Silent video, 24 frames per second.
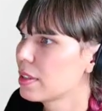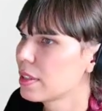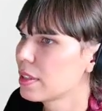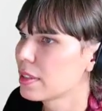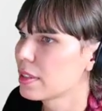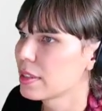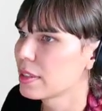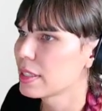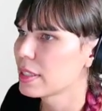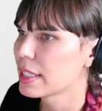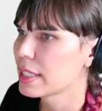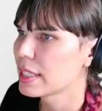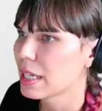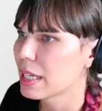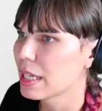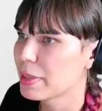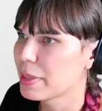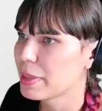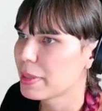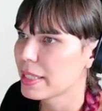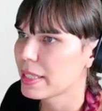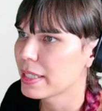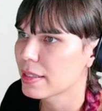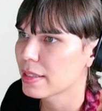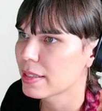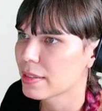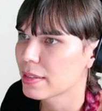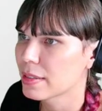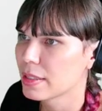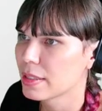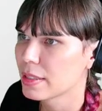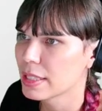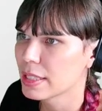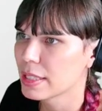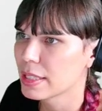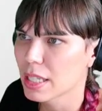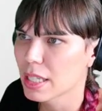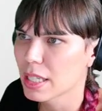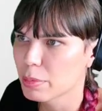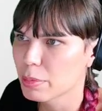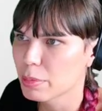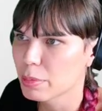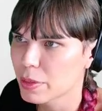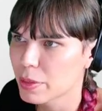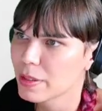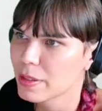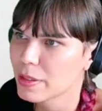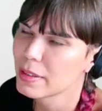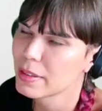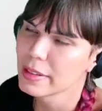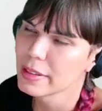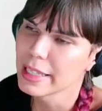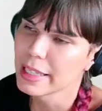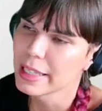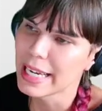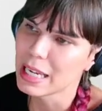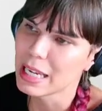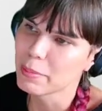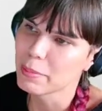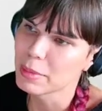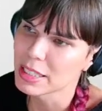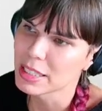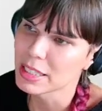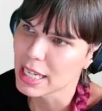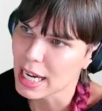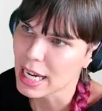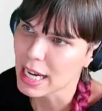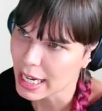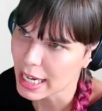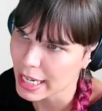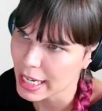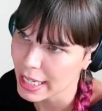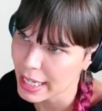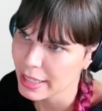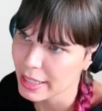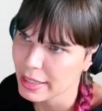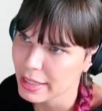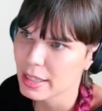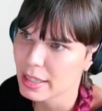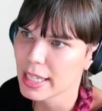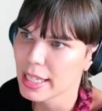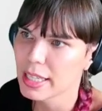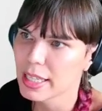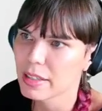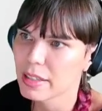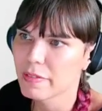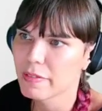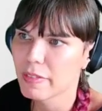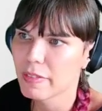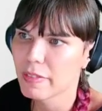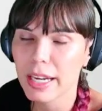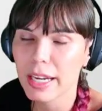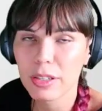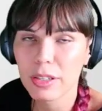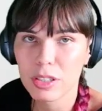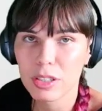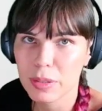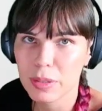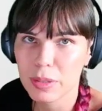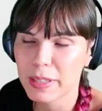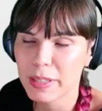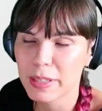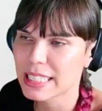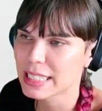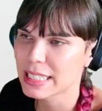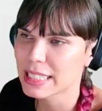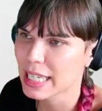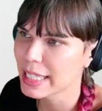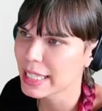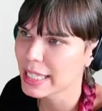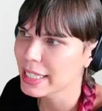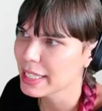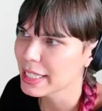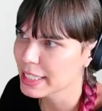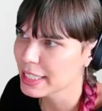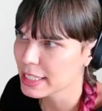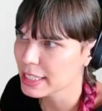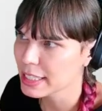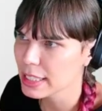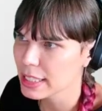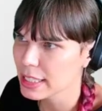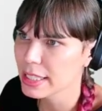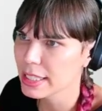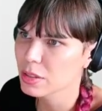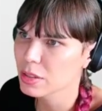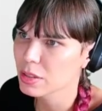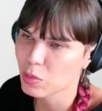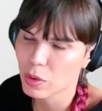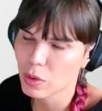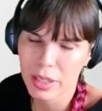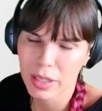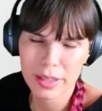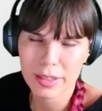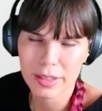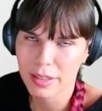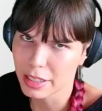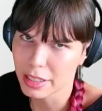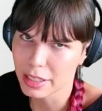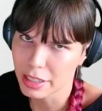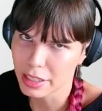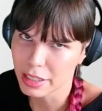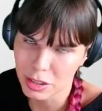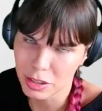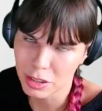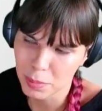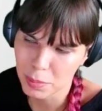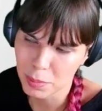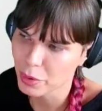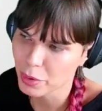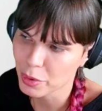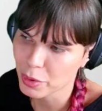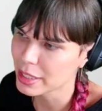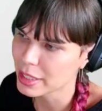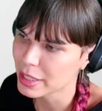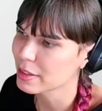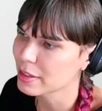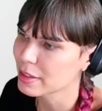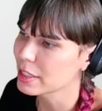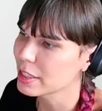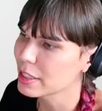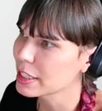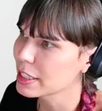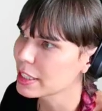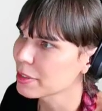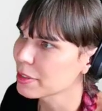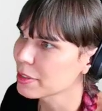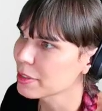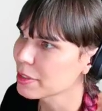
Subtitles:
the type here is double. The name is I, and the value it's being assigned initially is 132.32.